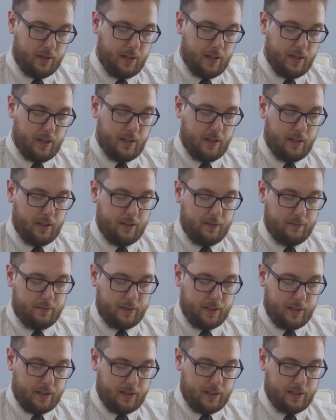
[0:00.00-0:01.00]

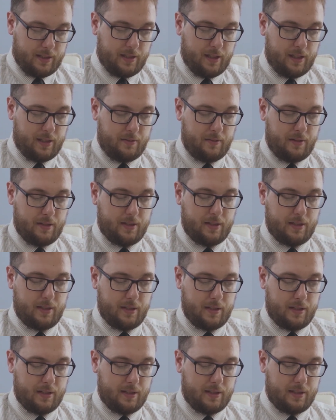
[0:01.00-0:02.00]
if they're
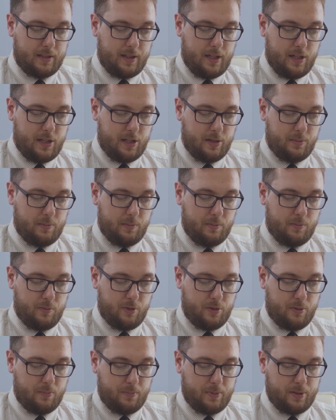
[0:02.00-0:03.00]
alive or dead. And
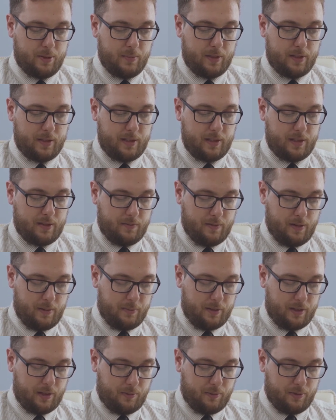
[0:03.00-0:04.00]
we also can find
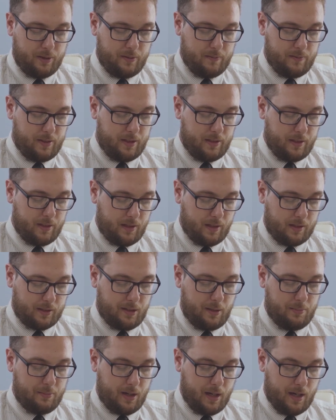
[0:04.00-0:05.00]
tamga.
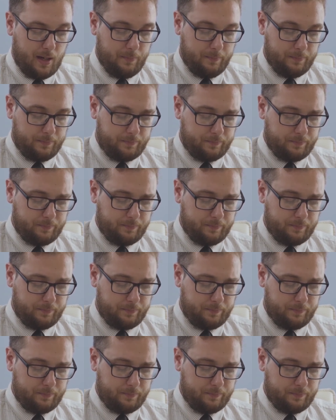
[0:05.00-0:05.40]
Tamga is